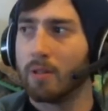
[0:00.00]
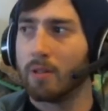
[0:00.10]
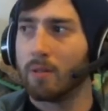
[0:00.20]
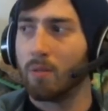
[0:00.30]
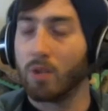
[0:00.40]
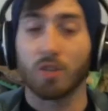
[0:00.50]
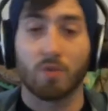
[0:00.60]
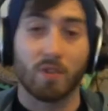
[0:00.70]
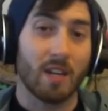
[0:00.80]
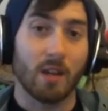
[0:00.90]
Which is
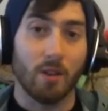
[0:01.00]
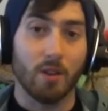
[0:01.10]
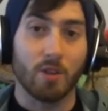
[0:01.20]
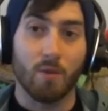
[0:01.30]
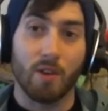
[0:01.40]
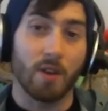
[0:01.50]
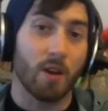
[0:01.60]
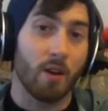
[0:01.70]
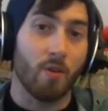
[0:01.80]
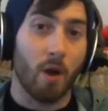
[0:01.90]
ridiculous. You'd think I
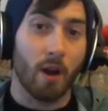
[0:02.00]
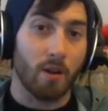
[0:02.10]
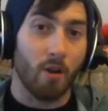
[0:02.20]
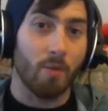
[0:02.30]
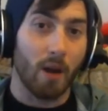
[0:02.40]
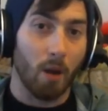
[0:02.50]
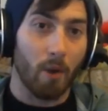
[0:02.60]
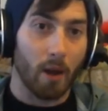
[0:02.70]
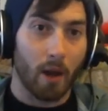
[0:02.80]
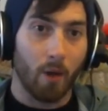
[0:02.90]
know, I'd know better
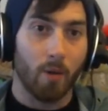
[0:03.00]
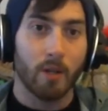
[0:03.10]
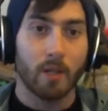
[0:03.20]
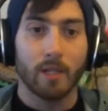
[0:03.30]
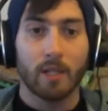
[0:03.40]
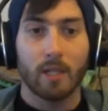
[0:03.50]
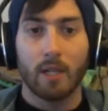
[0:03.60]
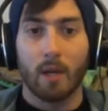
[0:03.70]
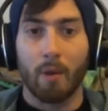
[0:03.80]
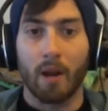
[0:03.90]
by now.
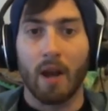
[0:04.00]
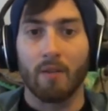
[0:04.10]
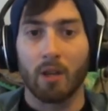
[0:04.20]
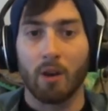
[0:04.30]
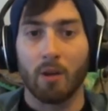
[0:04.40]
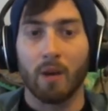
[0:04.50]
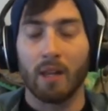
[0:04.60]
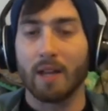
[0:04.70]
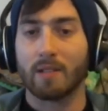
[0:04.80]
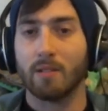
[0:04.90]
But I never learned my
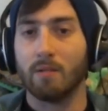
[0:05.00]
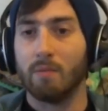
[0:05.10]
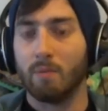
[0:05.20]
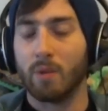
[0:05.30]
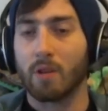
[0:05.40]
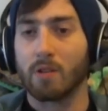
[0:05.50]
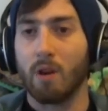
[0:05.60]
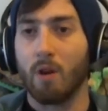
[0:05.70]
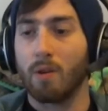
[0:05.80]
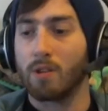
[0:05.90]
lesson, because I
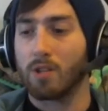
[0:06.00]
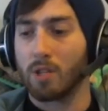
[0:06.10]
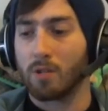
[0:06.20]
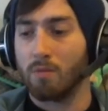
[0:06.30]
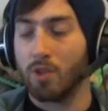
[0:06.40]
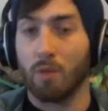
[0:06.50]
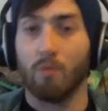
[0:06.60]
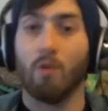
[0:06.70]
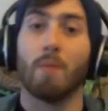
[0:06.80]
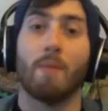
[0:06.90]
always just jump
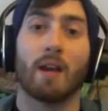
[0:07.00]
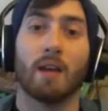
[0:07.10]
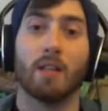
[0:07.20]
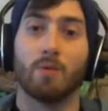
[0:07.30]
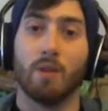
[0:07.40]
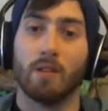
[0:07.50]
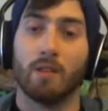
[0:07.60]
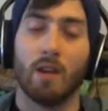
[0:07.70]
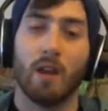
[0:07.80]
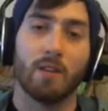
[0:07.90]
right back into it and
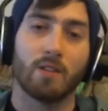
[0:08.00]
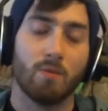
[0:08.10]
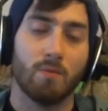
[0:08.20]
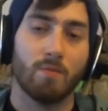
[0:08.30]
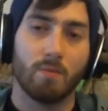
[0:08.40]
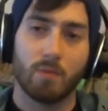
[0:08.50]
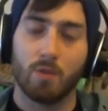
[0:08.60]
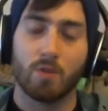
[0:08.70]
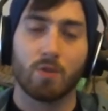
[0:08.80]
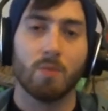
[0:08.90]
say, hey, let's do two
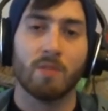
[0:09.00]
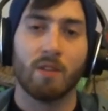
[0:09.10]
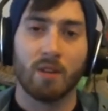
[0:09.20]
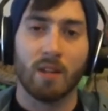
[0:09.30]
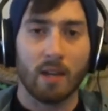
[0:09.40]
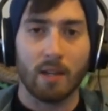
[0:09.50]
streams every day.